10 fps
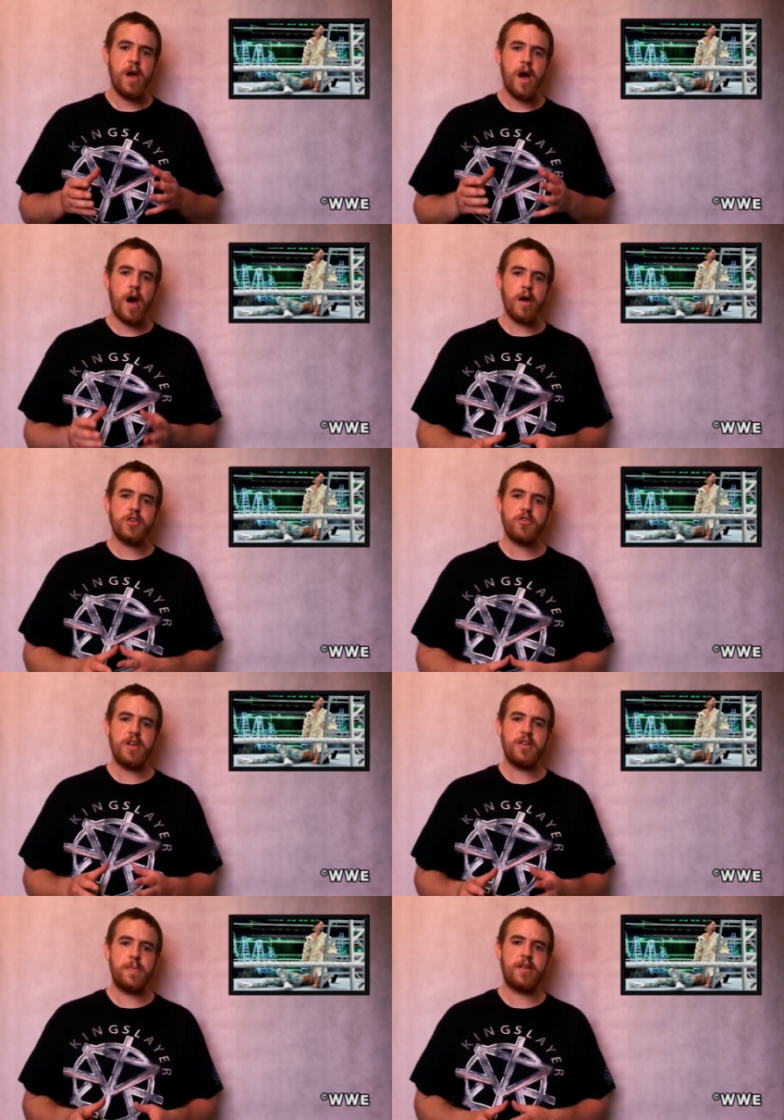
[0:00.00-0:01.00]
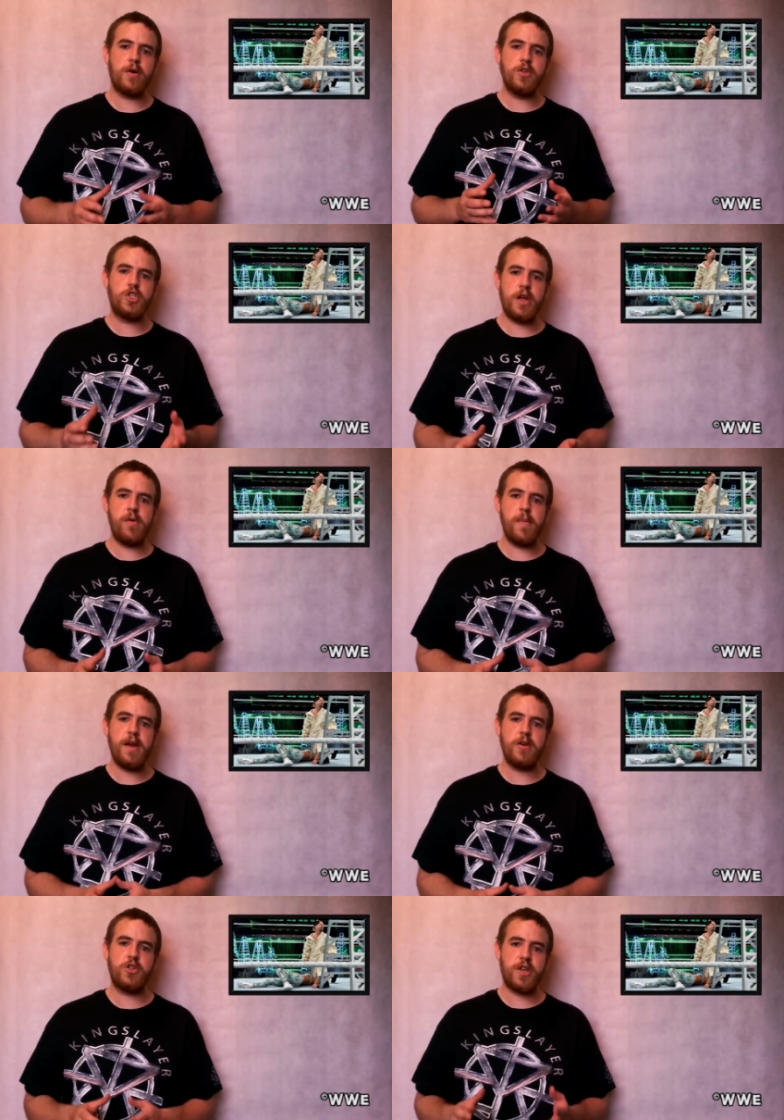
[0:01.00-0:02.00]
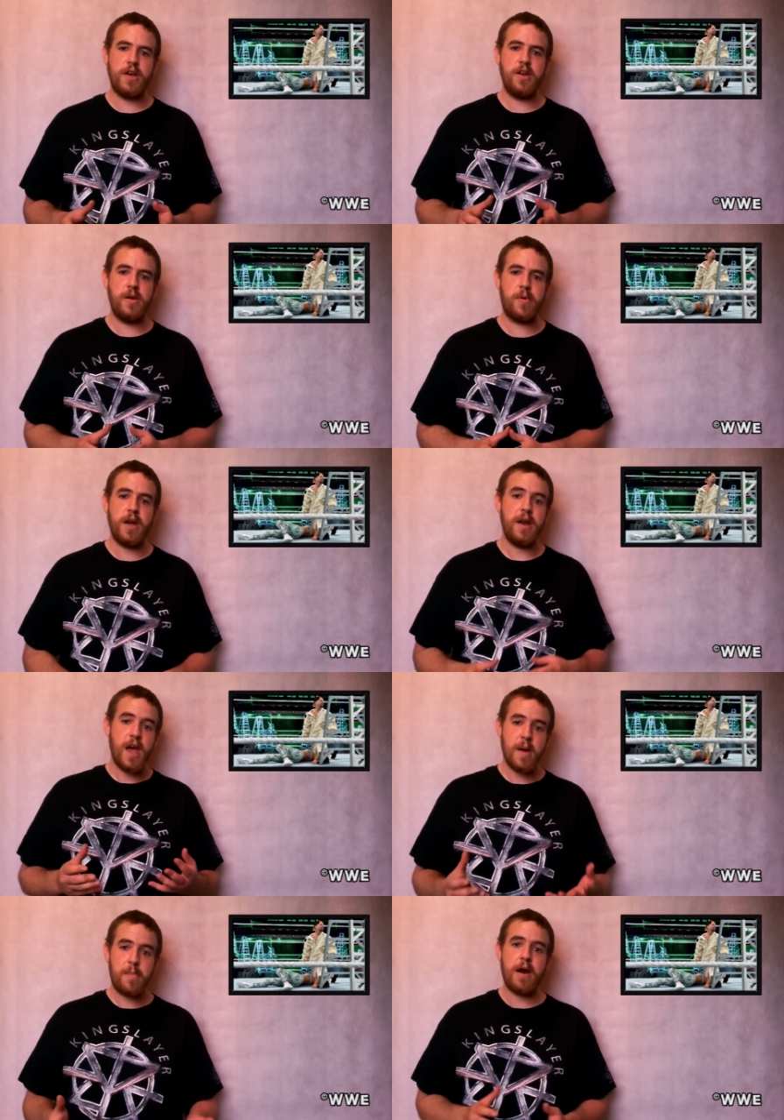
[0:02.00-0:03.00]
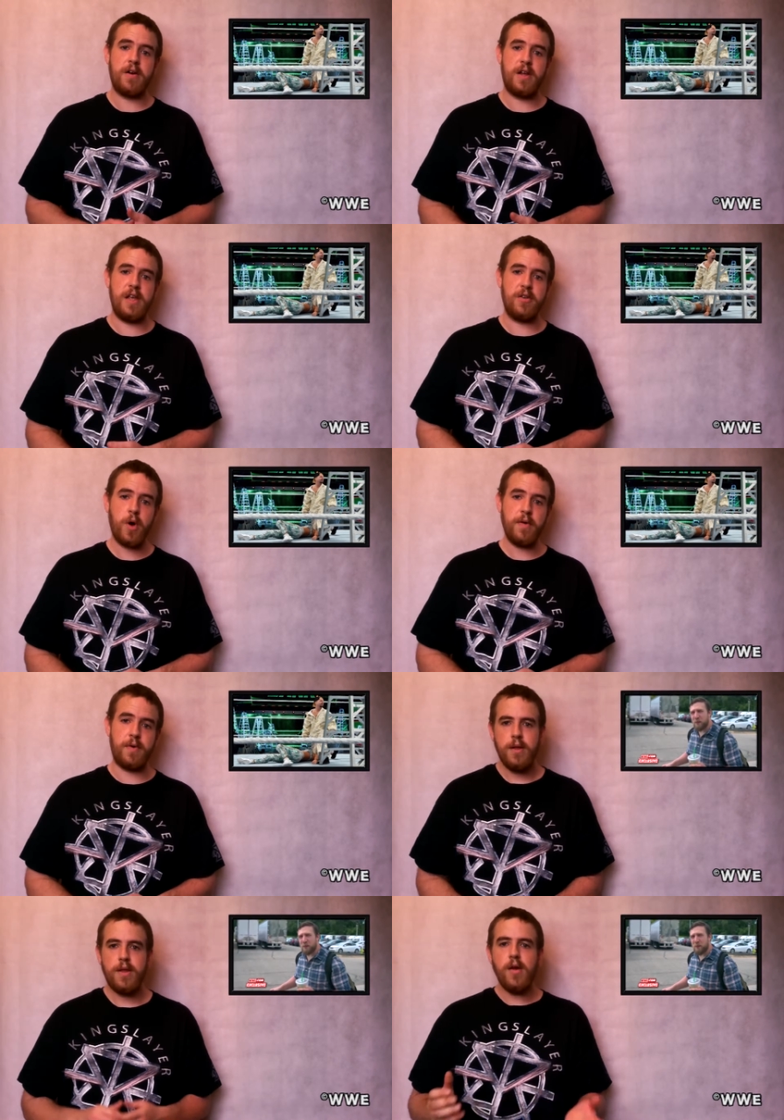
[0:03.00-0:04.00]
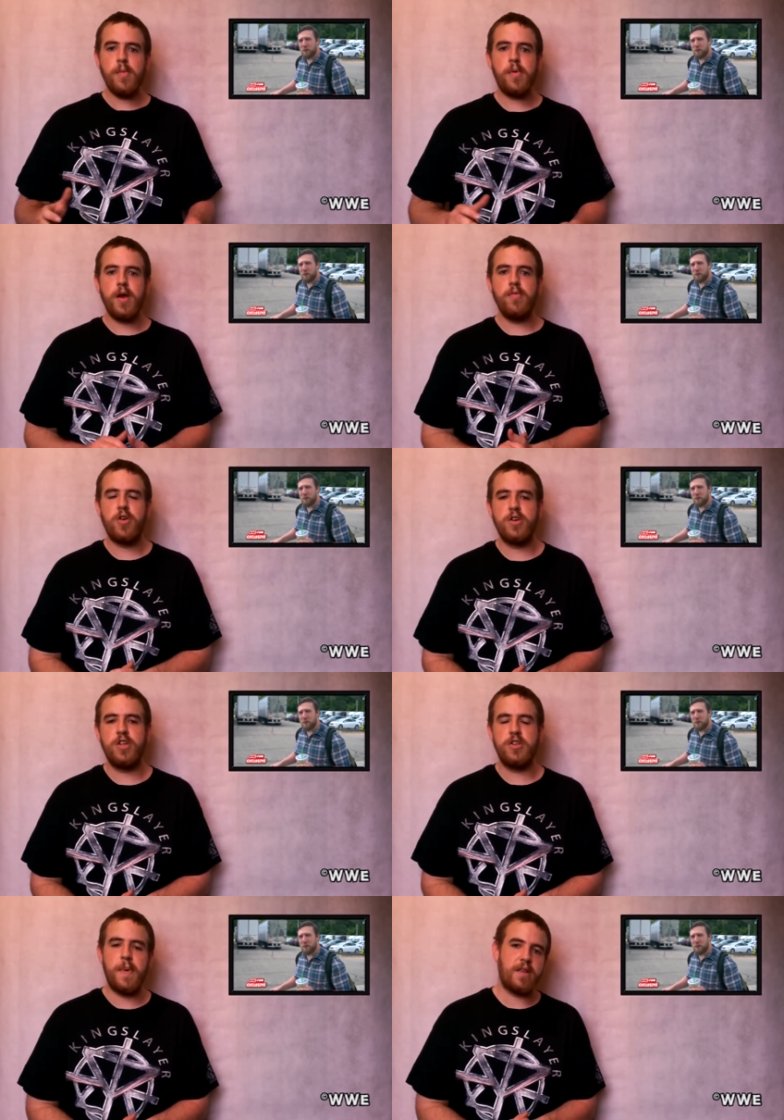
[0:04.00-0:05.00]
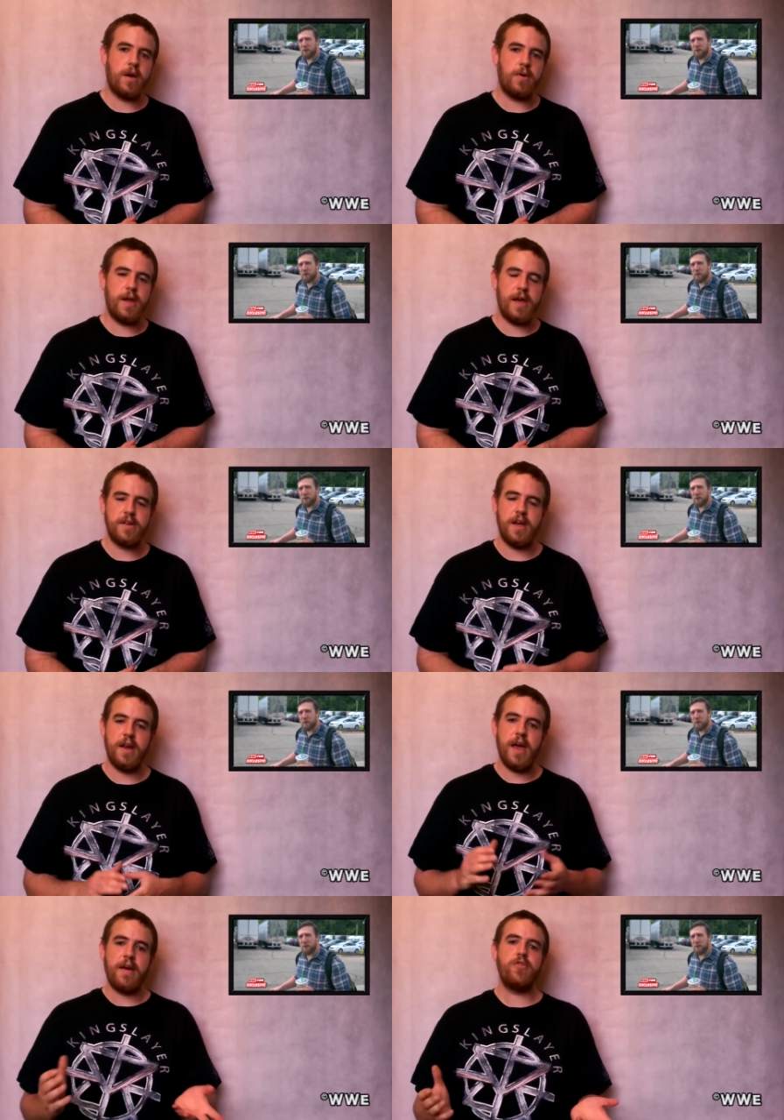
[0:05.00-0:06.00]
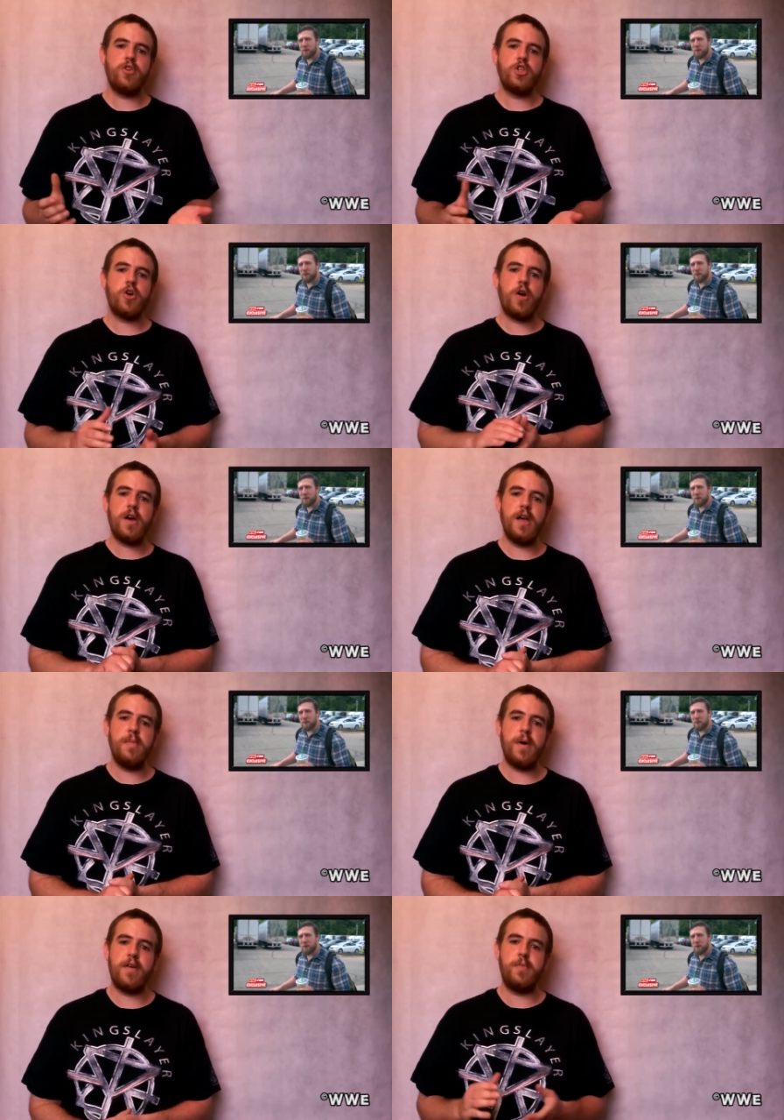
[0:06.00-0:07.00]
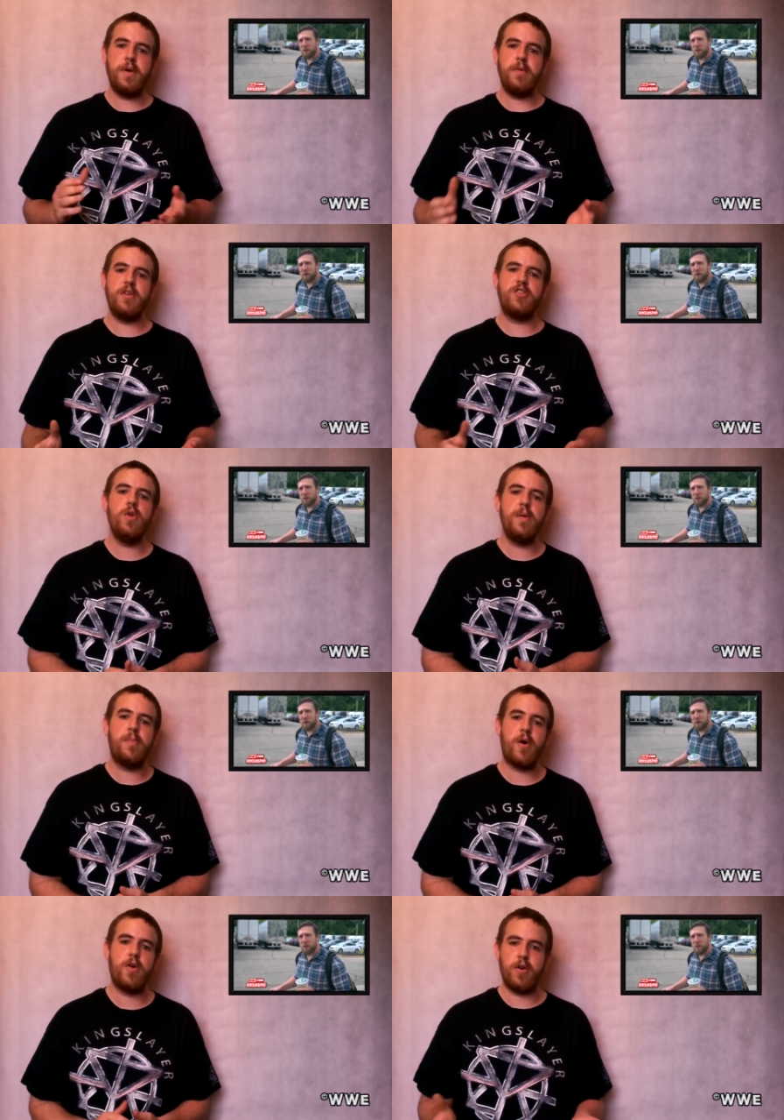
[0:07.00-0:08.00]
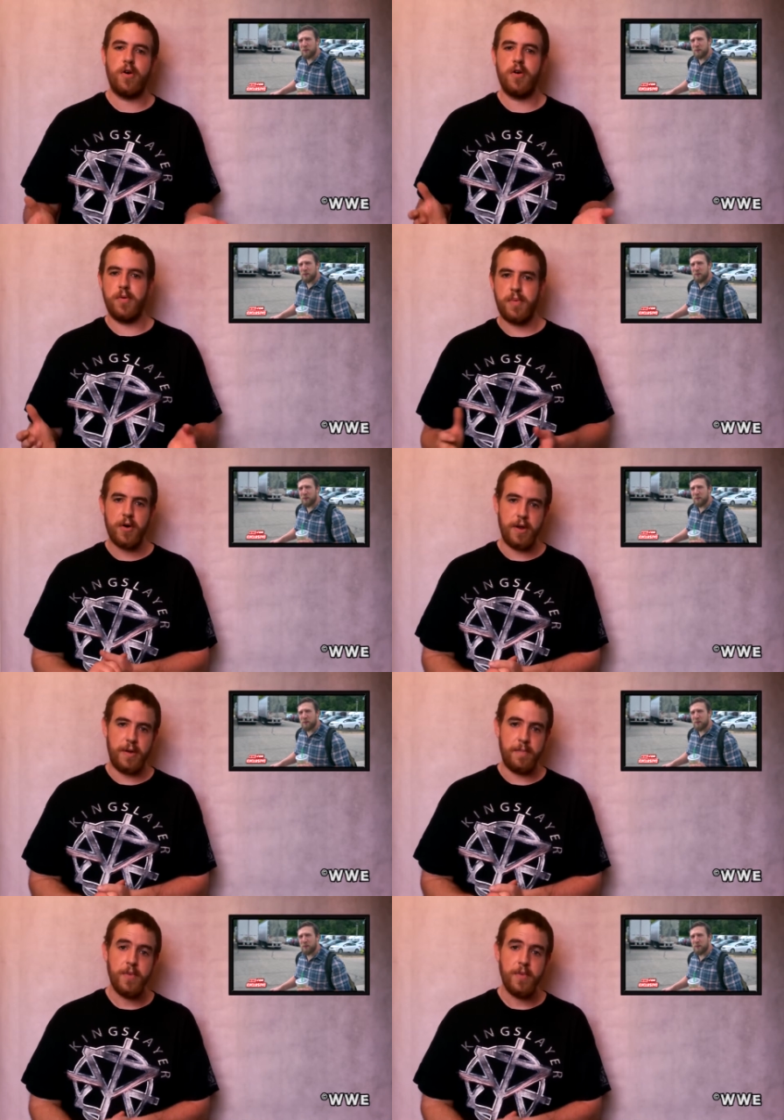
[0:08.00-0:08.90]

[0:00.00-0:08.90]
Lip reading: On-screen SmackDown General Manager Daniel Bryan apparently is one of them. Daniel Bryan returned to SmackDown last night after a short time off to be with his newly born daughter Birdie.